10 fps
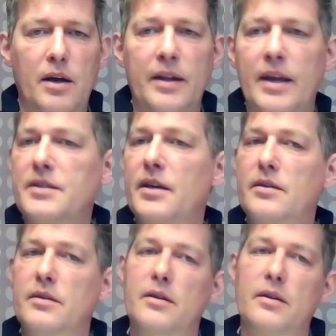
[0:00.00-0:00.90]
And that's
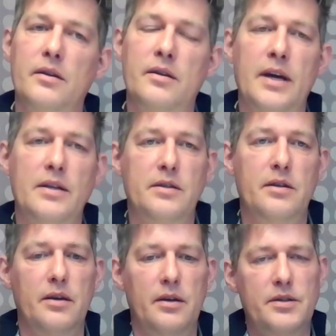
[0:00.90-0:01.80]
it. That's
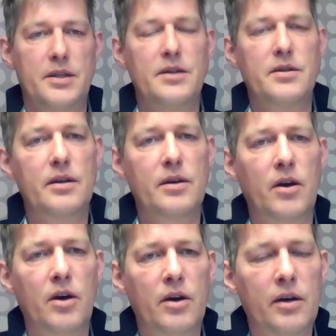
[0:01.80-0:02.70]
the session
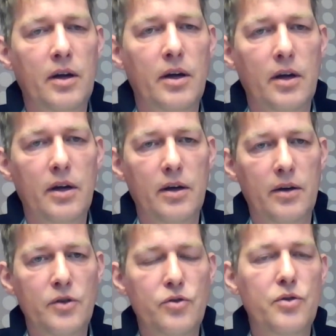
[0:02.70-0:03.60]
on
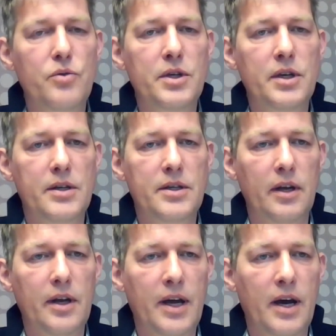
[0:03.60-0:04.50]
introducing
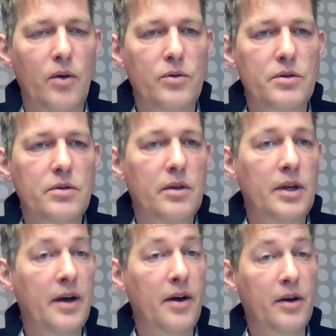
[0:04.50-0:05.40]
Excel layouts.
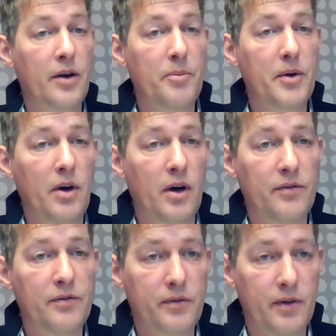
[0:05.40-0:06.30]
There are a number
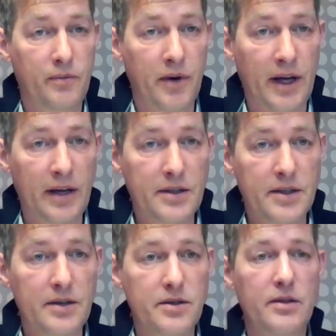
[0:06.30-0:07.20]
of related
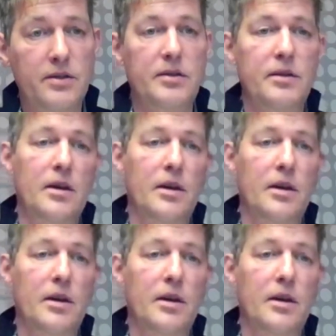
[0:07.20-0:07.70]
sessions.